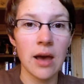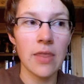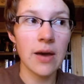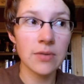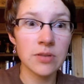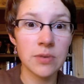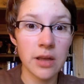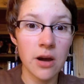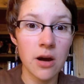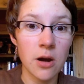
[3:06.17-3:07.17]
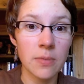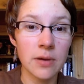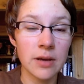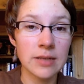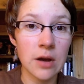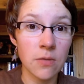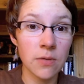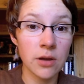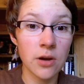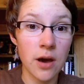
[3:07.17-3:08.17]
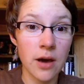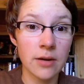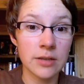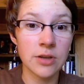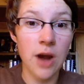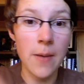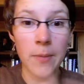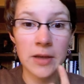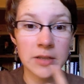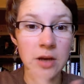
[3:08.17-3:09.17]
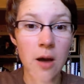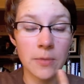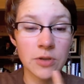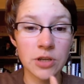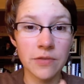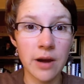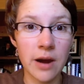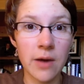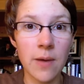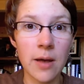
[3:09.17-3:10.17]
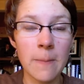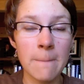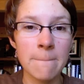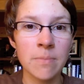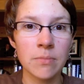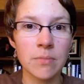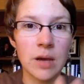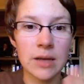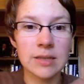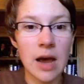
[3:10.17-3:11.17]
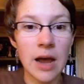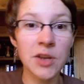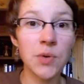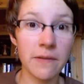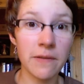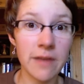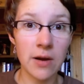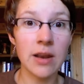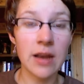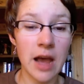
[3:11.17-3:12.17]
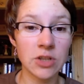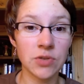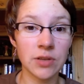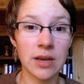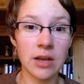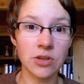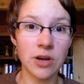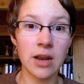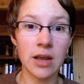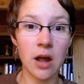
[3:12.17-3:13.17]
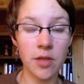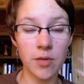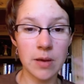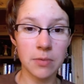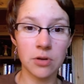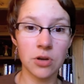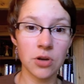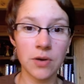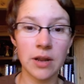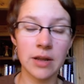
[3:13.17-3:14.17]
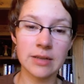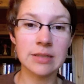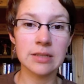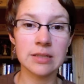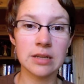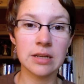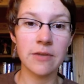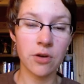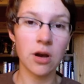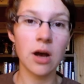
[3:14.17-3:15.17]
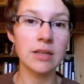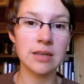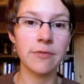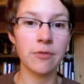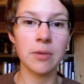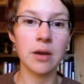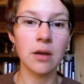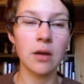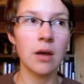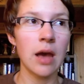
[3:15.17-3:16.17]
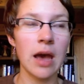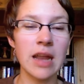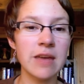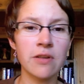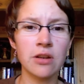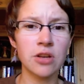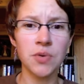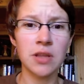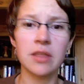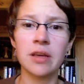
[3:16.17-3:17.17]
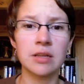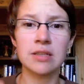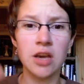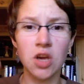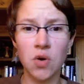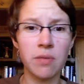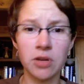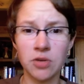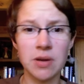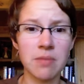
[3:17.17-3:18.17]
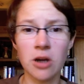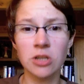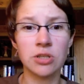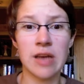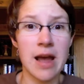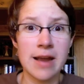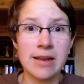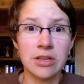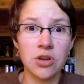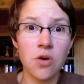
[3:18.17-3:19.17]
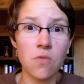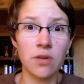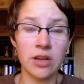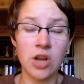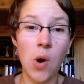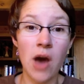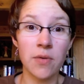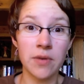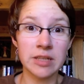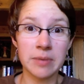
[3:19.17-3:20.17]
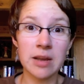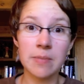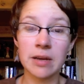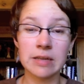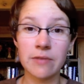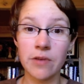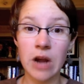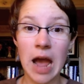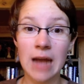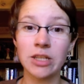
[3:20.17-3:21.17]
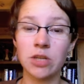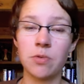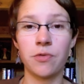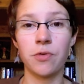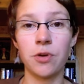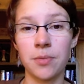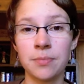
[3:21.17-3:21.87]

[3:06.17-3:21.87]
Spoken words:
And that was really hard because I don't really know how to describe a basic embouchure very well, because I do it very naturally, and trying to get other people to do it is a difficult concept for me. And even doing things like going between partials, I don't really know how to explain it because I've never had to before.